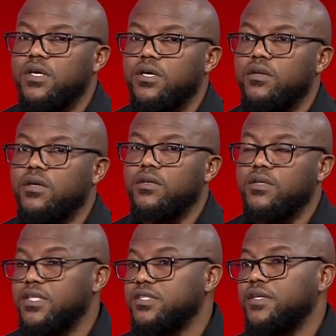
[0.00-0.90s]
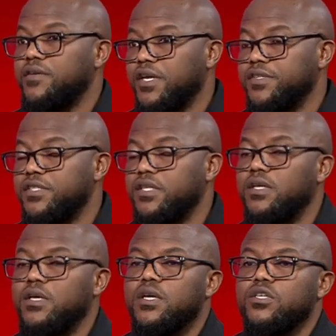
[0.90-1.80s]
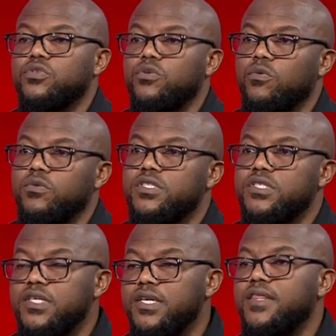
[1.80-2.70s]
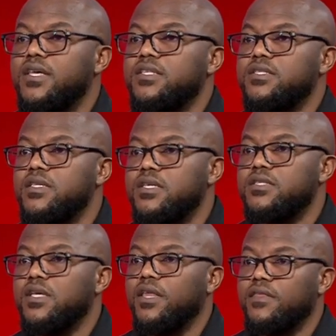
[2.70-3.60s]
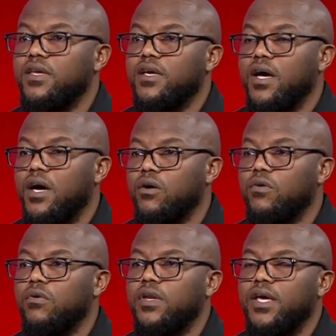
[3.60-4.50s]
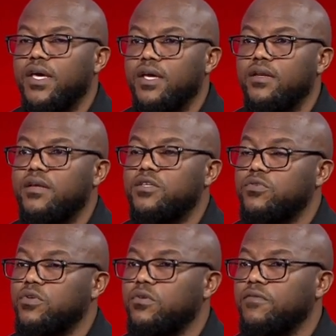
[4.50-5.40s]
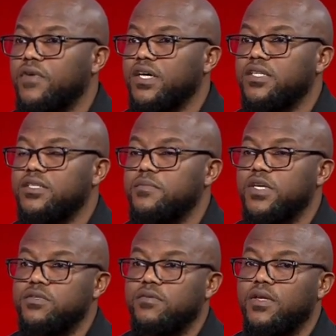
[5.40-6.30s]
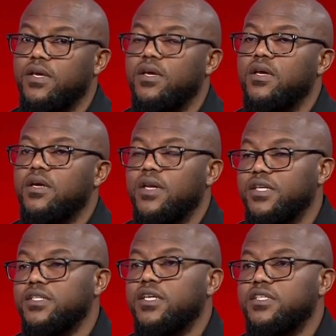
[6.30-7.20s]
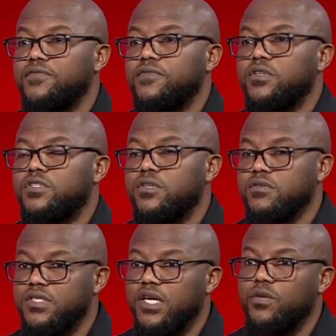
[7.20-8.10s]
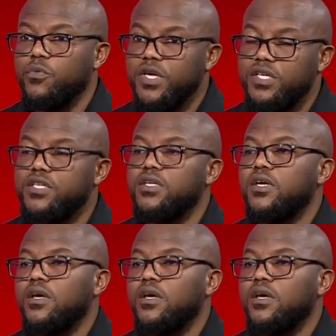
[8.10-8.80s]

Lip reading: in eastern DRC. So you will see this ethnic angle and historical factors based on the 1994 genocide, which